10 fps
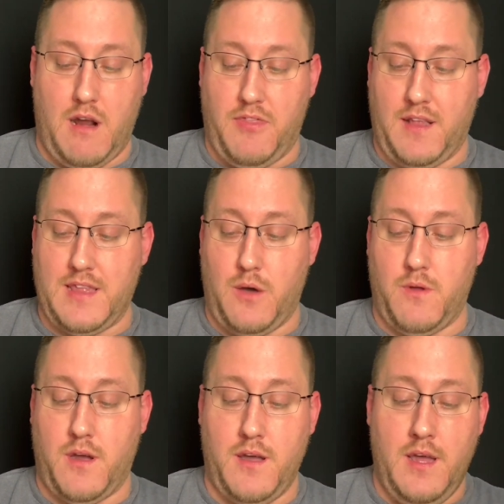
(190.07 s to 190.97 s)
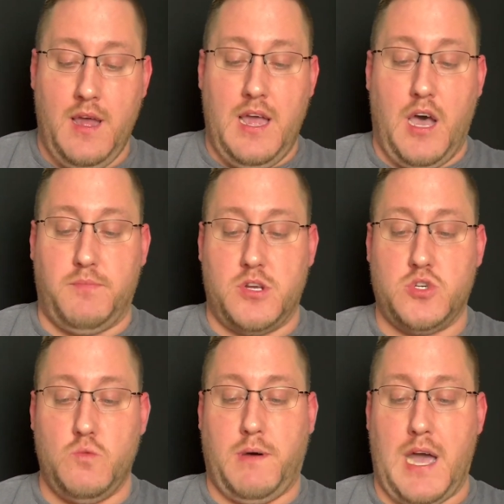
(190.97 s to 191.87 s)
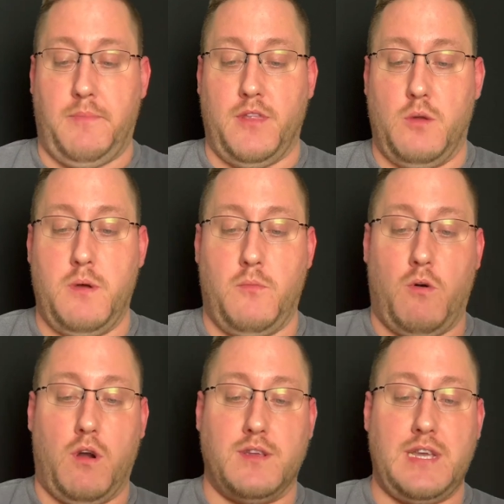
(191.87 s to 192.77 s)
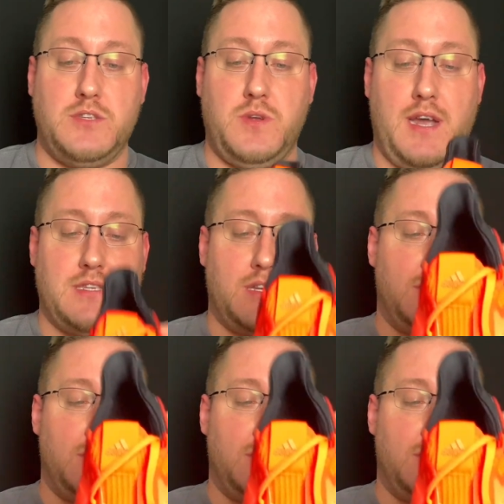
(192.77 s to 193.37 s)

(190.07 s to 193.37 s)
I think that would have helped the shoe pop a little bit more, because as you guys can